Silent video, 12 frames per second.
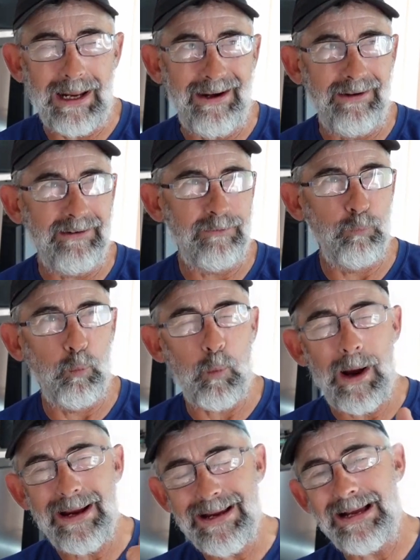and
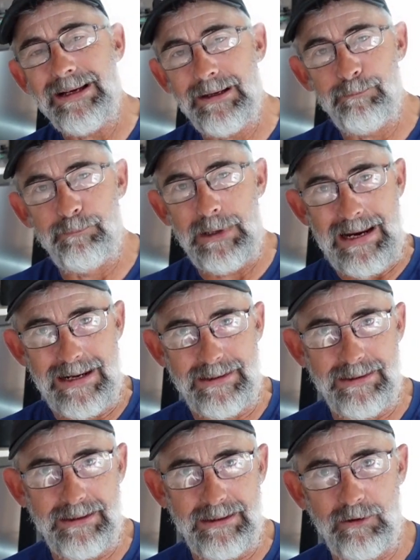why I am
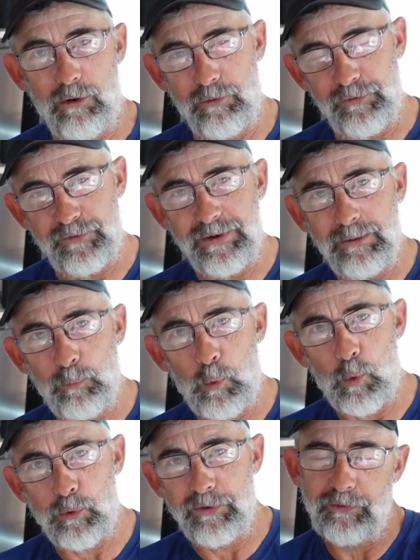mending on still
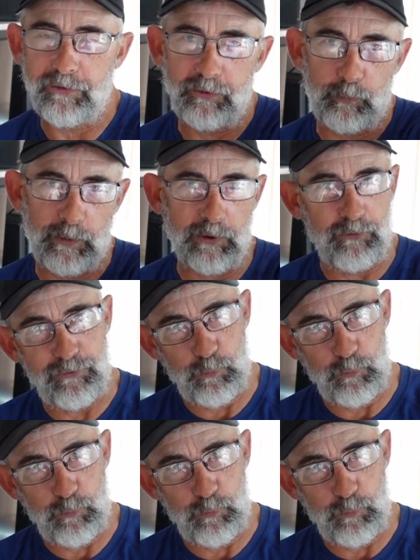water is because we got the